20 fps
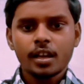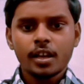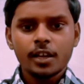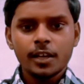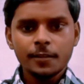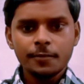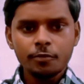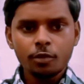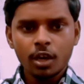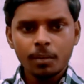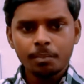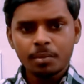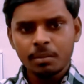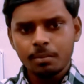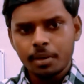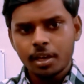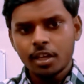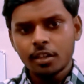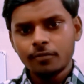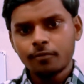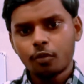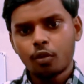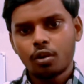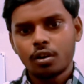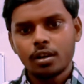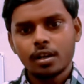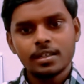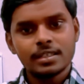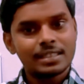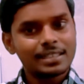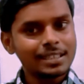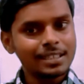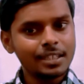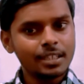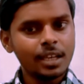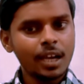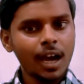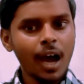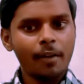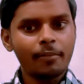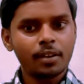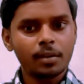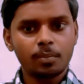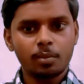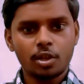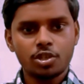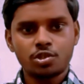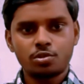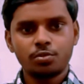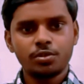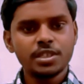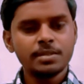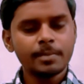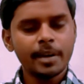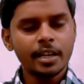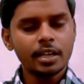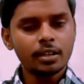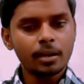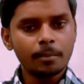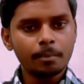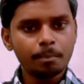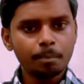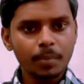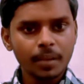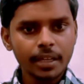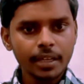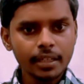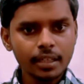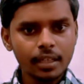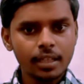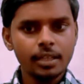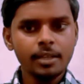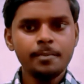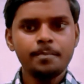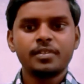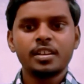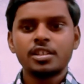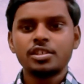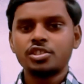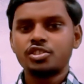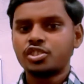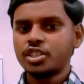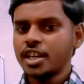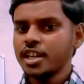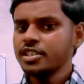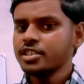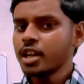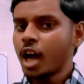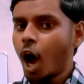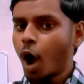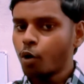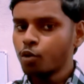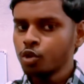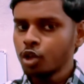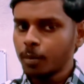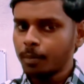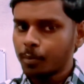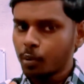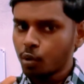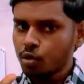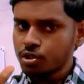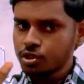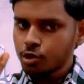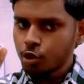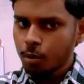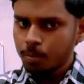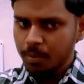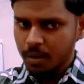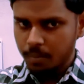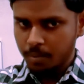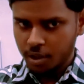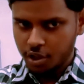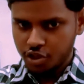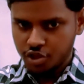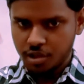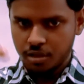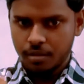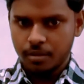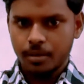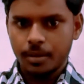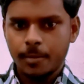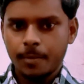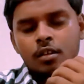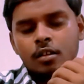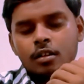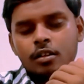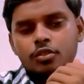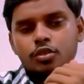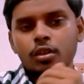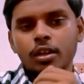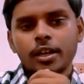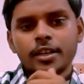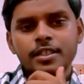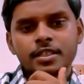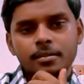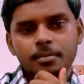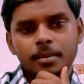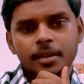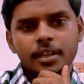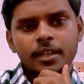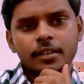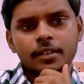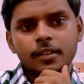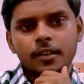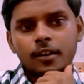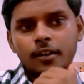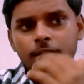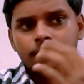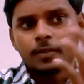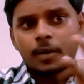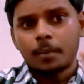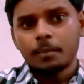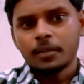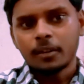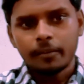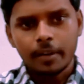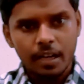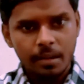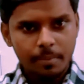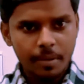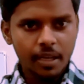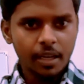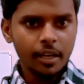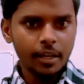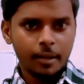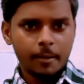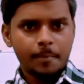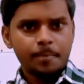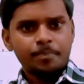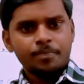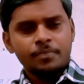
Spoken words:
If you are preparing for a CEE after plus 2, this might completely change how you approach your preparation. So let's begin from the very beginning.